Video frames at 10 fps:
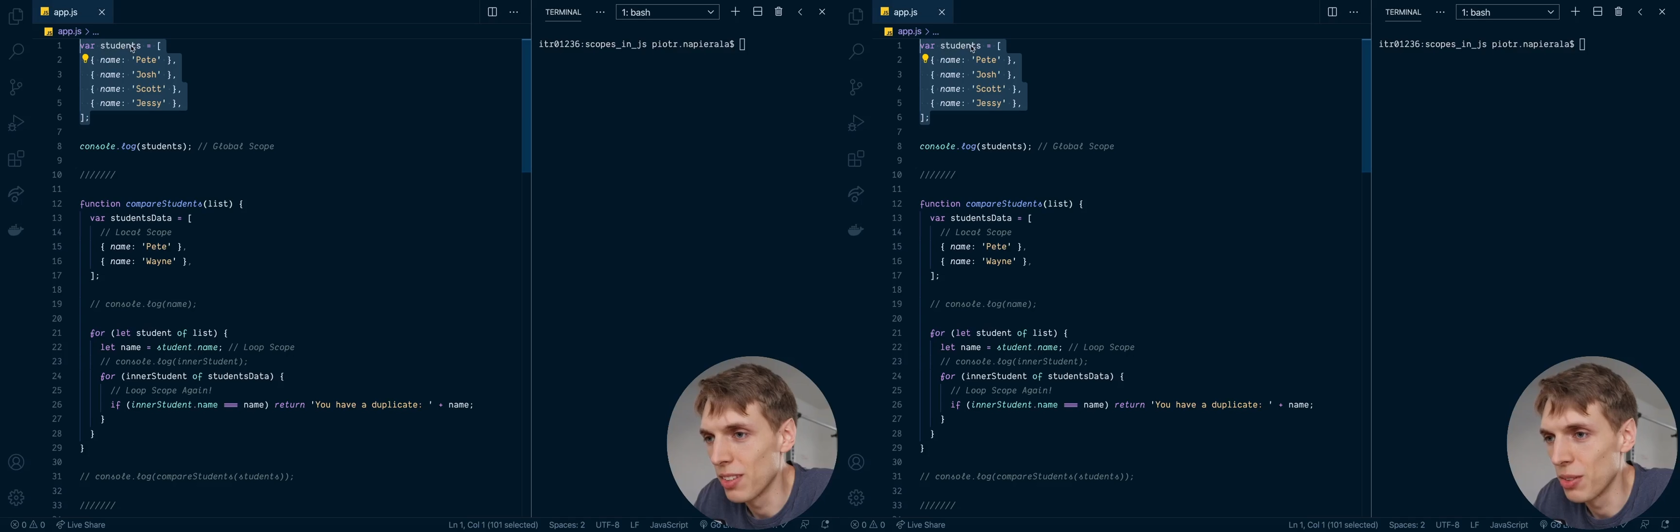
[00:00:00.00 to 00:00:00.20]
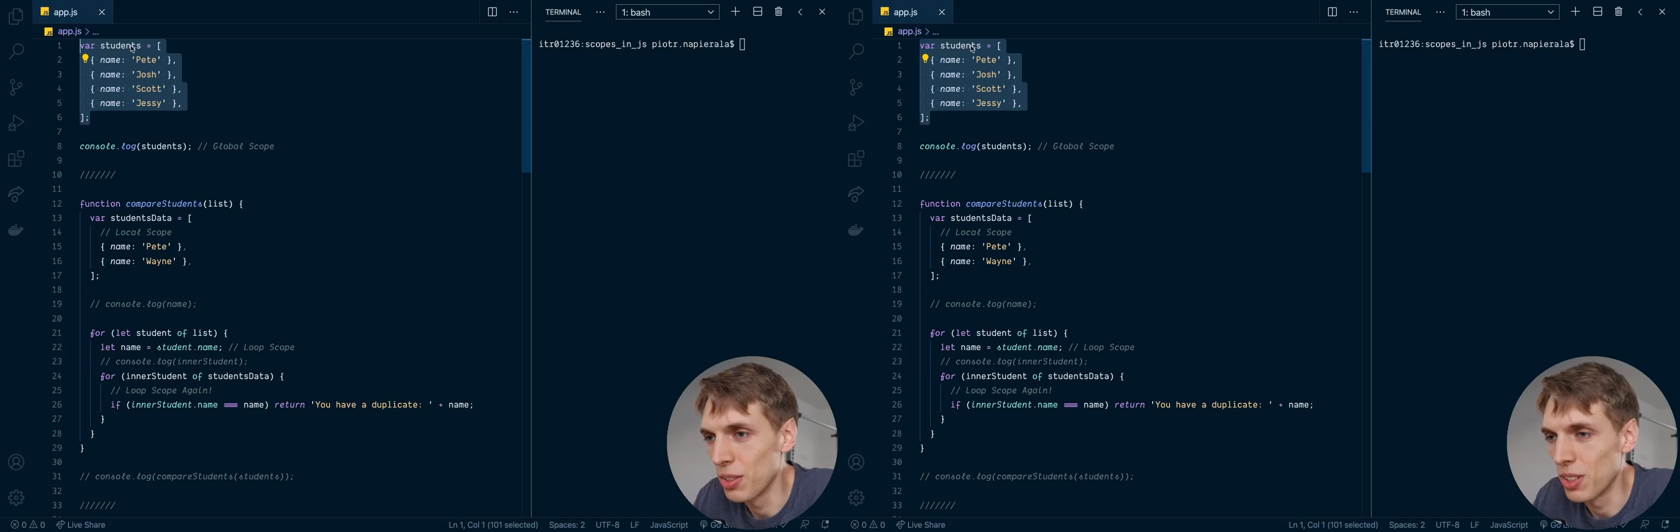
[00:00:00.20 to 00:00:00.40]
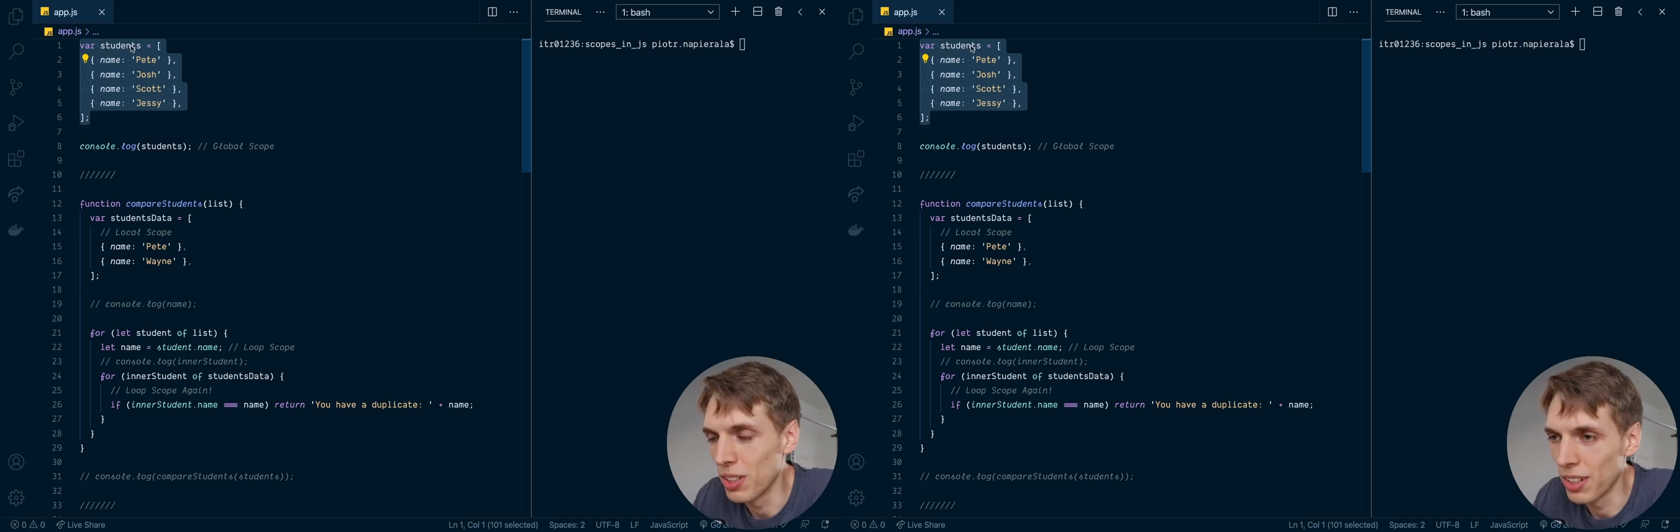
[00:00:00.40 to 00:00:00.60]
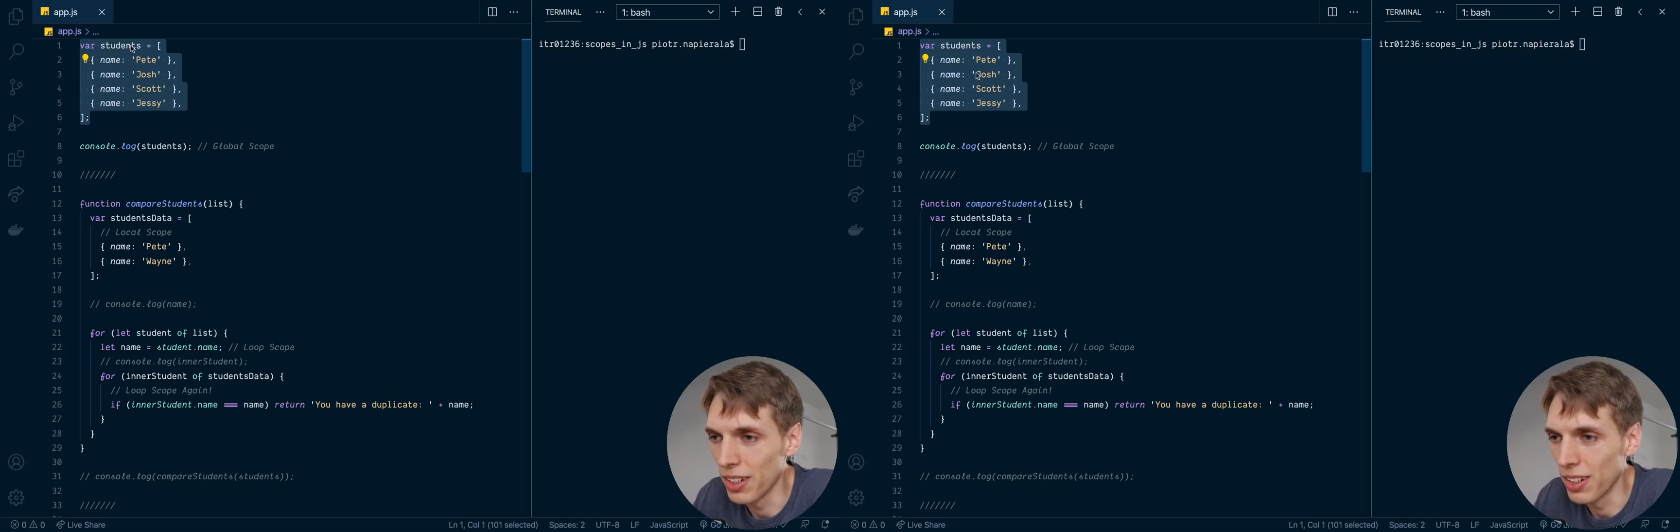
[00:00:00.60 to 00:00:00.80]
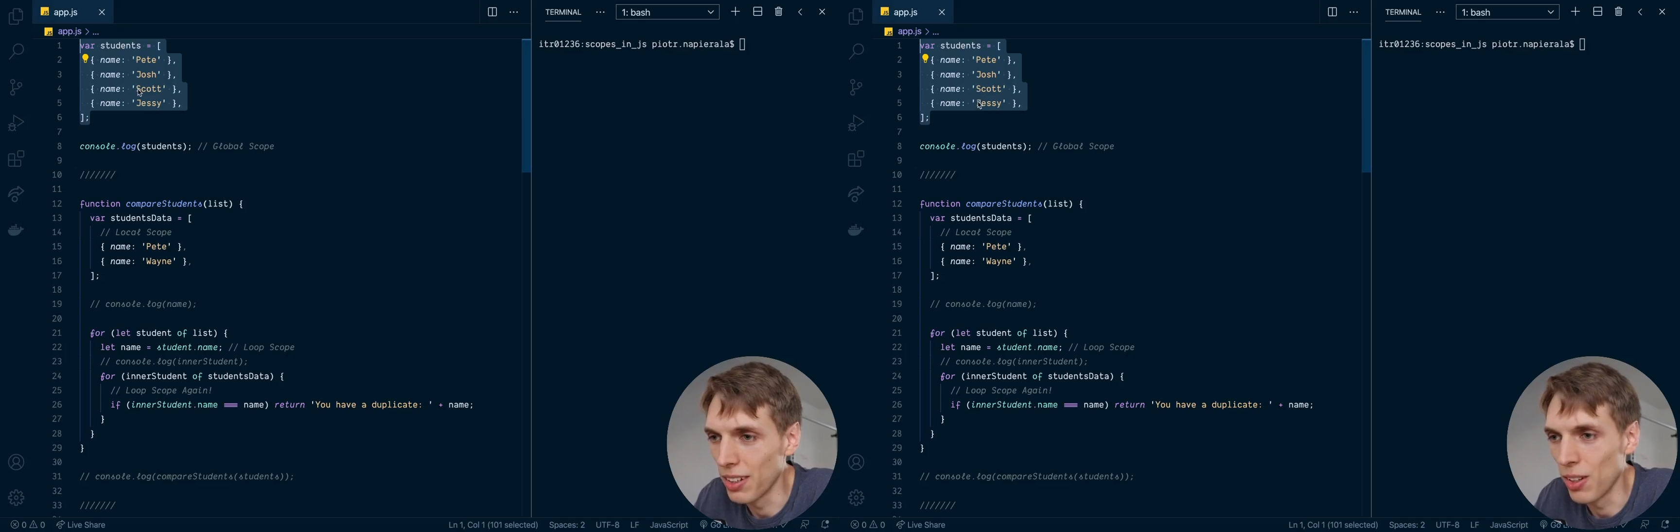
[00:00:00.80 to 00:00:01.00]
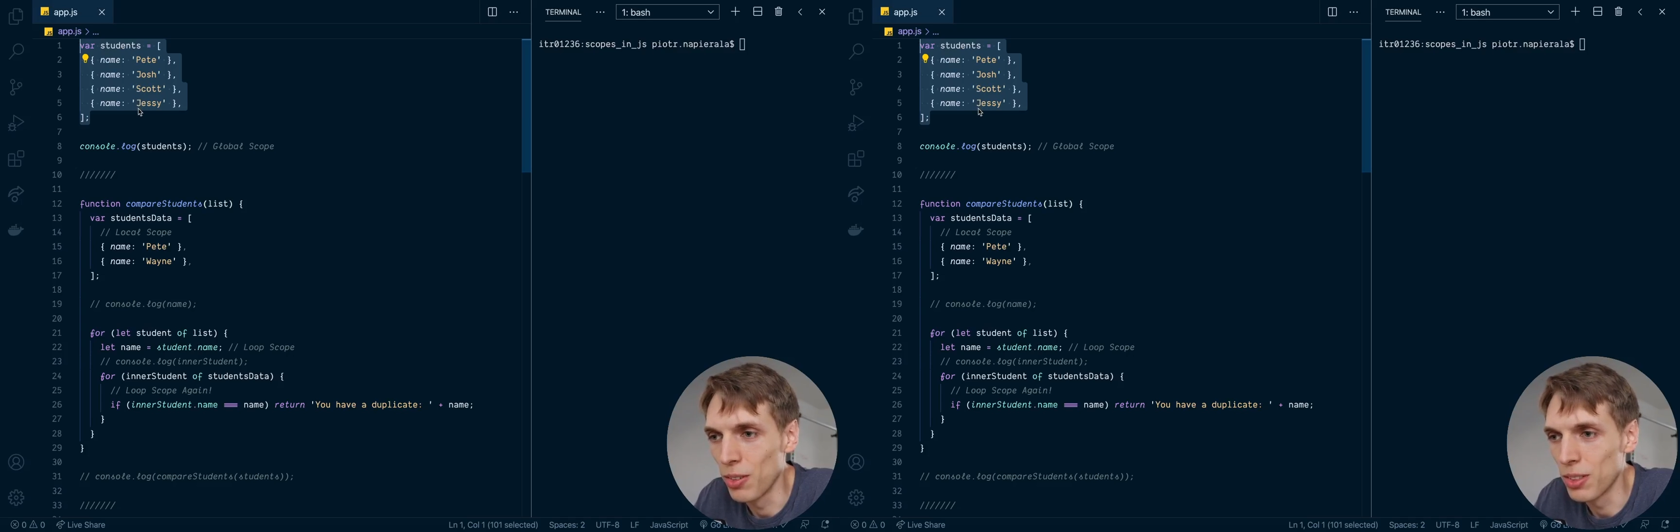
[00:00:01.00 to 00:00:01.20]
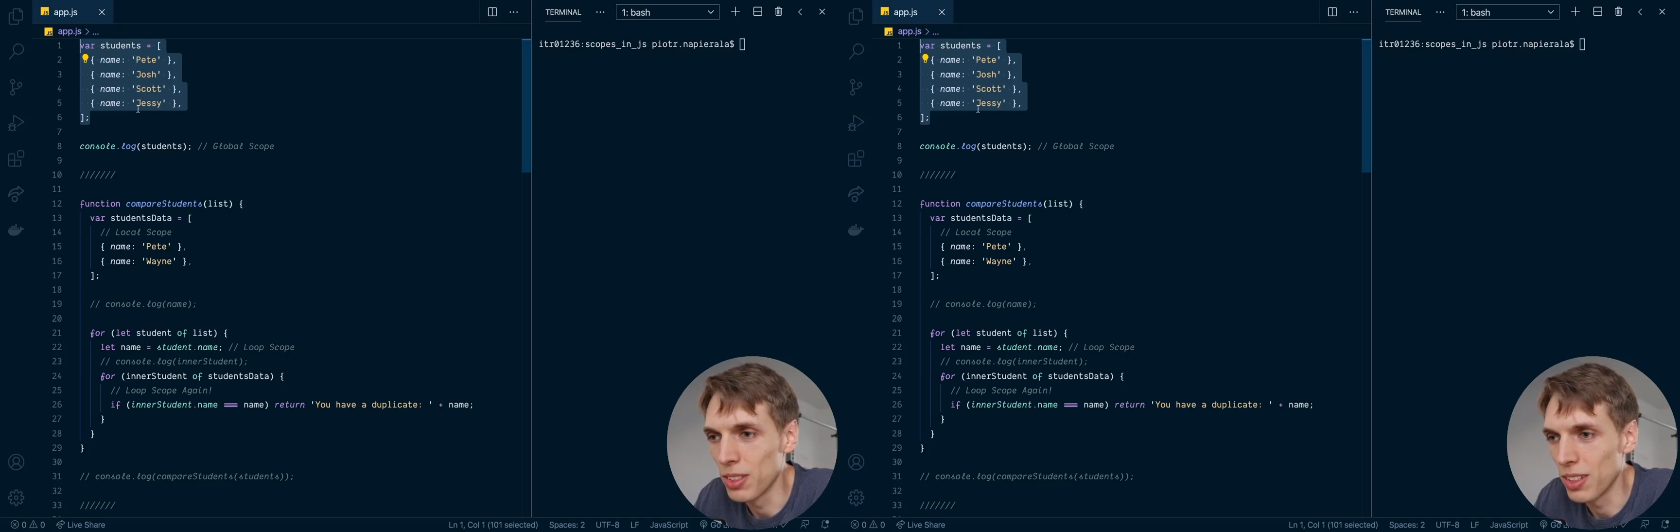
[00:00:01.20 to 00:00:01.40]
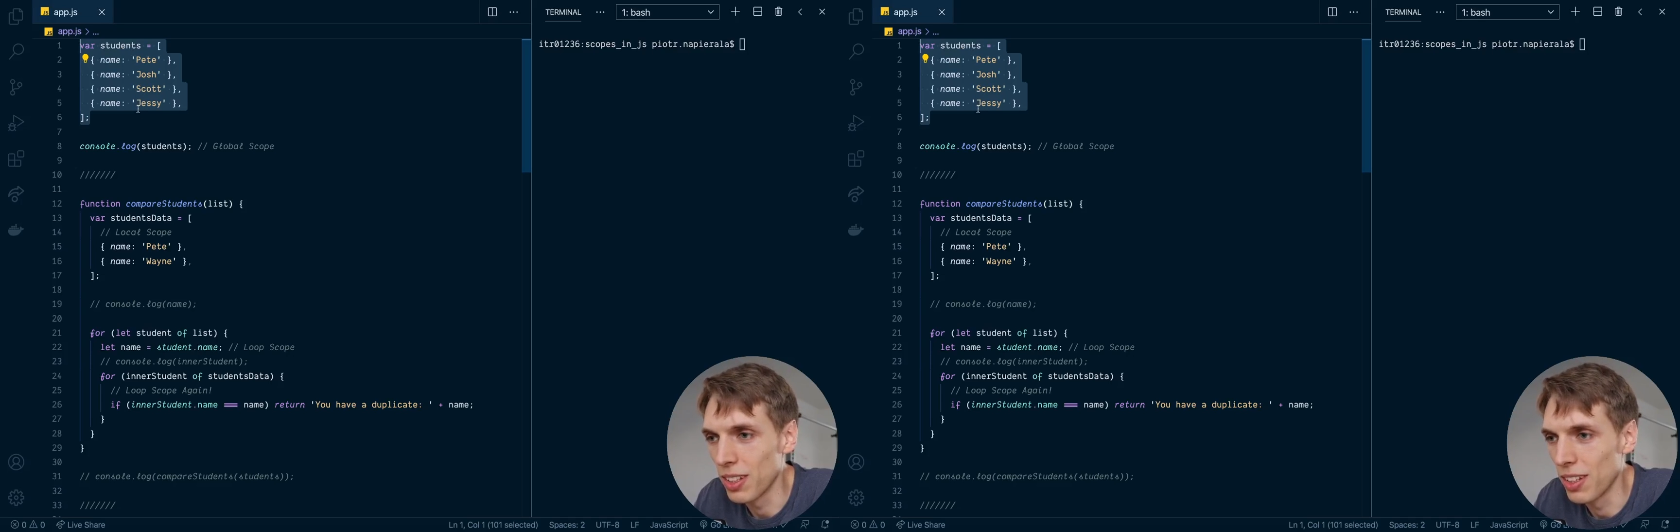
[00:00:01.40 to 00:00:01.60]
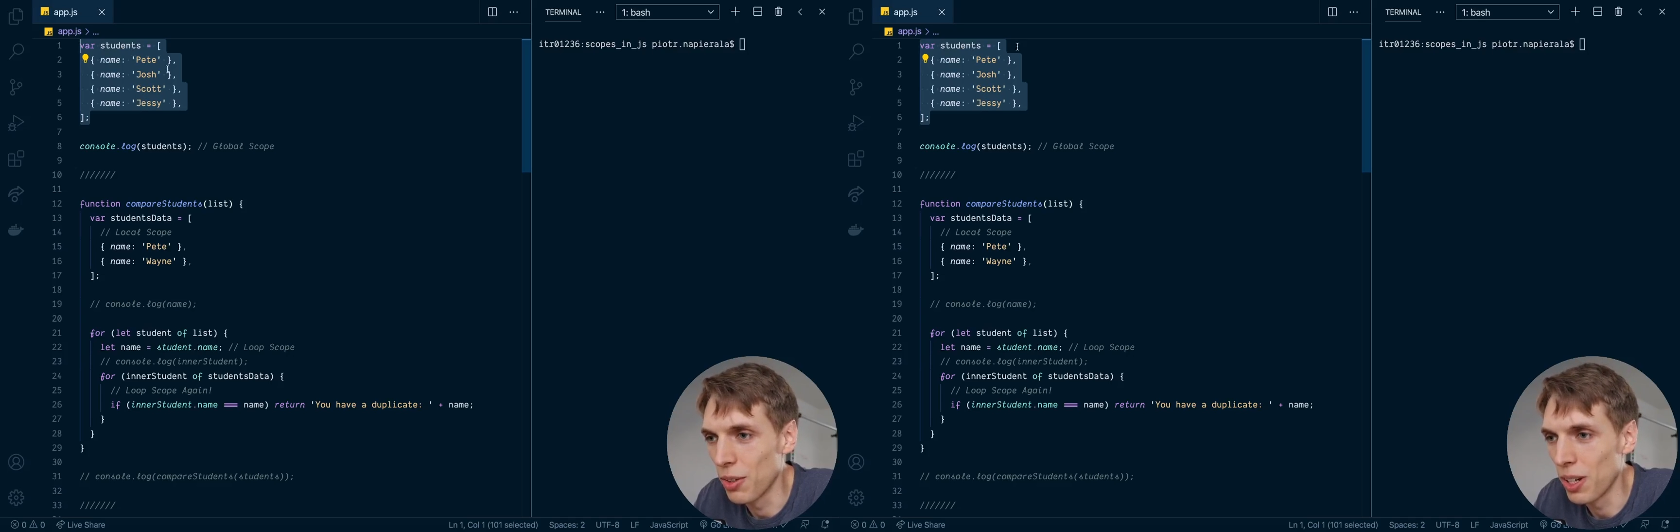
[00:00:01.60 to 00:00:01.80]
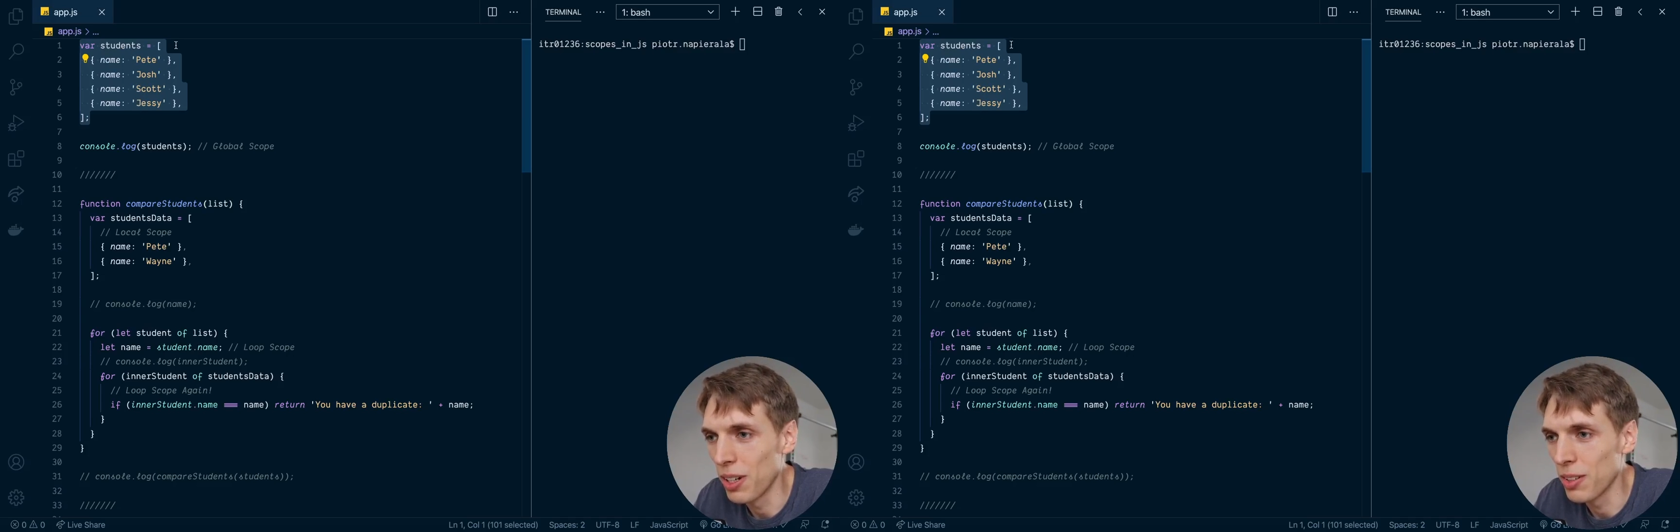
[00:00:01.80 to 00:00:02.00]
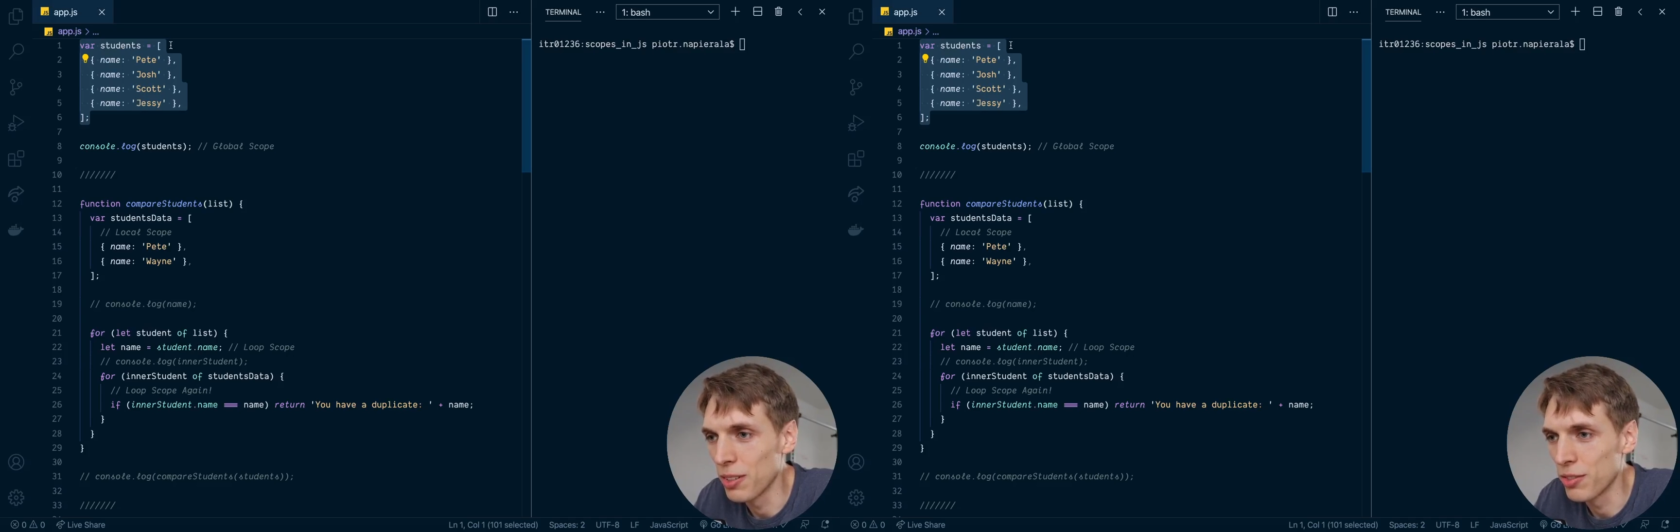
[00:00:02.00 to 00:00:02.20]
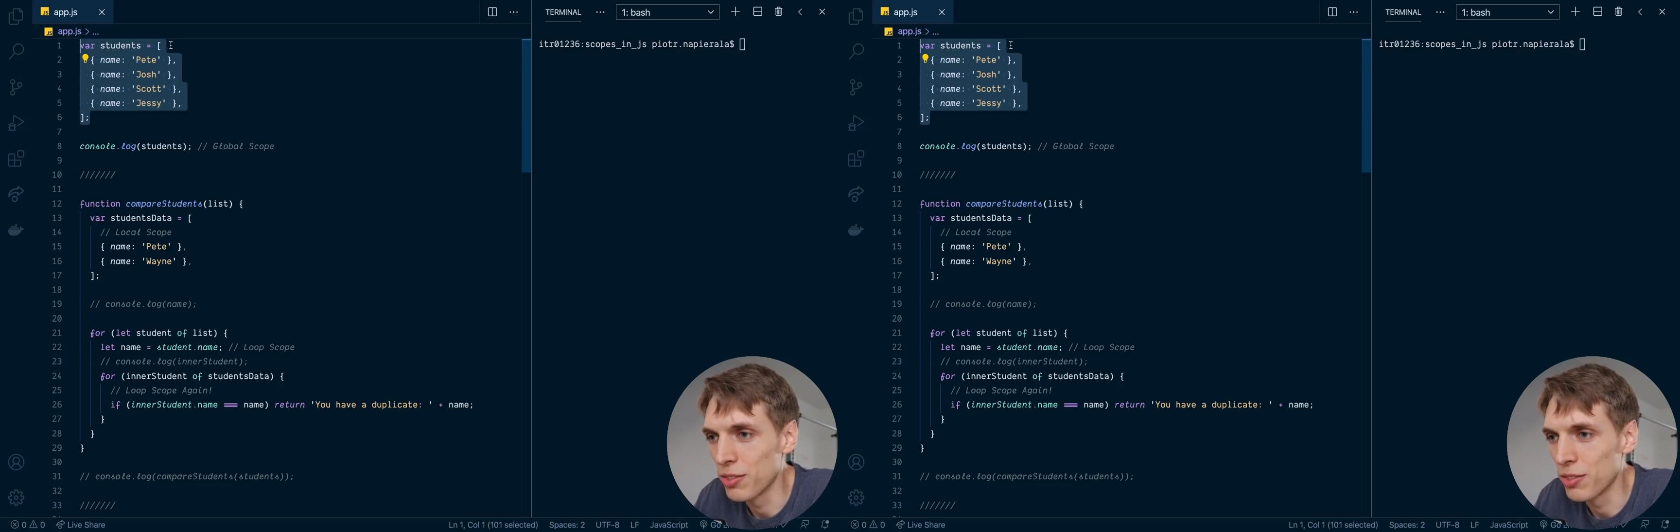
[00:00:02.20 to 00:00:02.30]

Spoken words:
which holds an array of